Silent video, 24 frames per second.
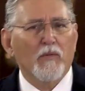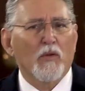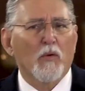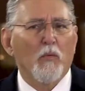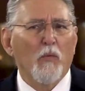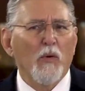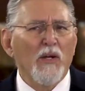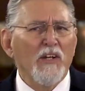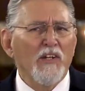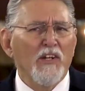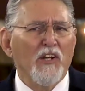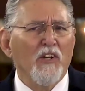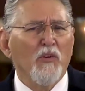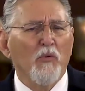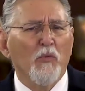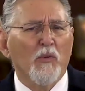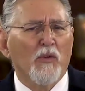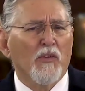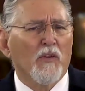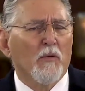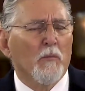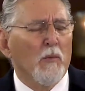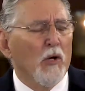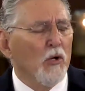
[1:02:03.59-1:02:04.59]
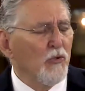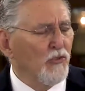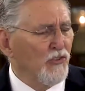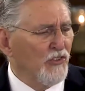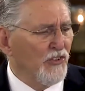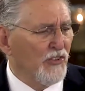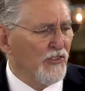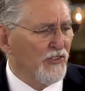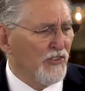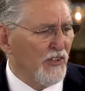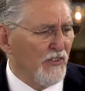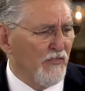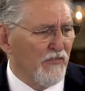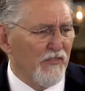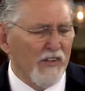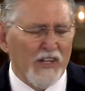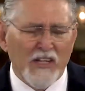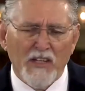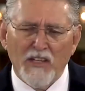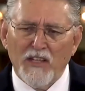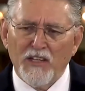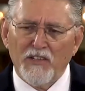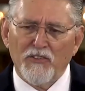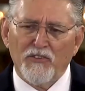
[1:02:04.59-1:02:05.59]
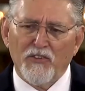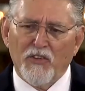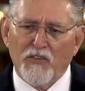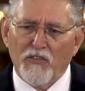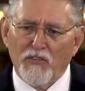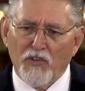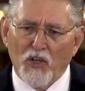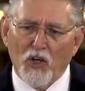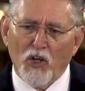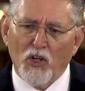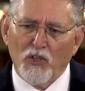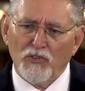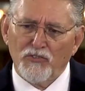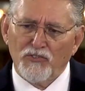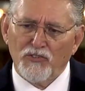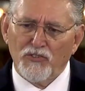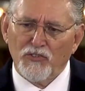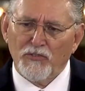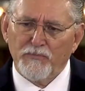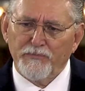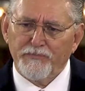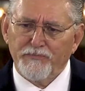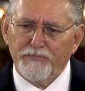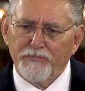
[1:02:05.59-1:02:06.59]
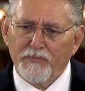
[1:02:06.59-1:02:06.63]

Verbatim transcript: we deal with emotions and feelings and thoughts